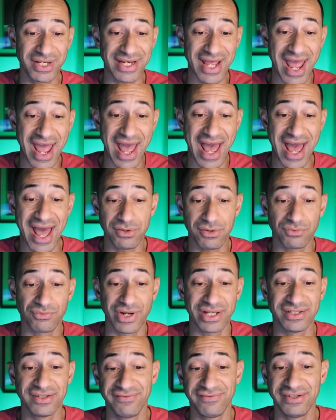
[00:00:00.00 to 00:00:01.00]
add
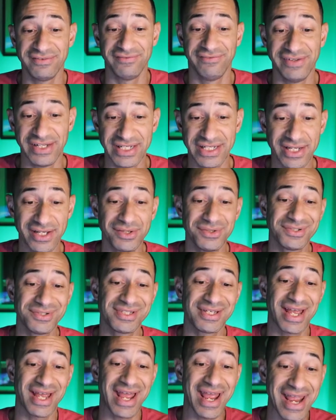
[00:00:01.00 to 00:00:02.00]
relevant videos
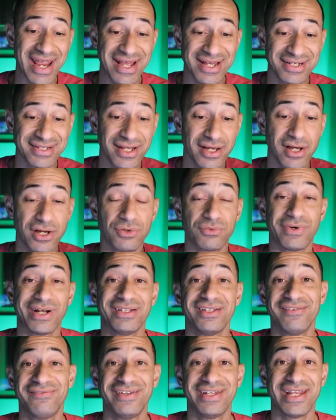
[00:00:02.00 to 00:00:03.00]
and
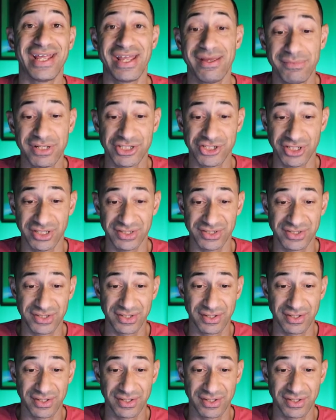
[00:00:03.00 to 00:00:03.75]
relevant images.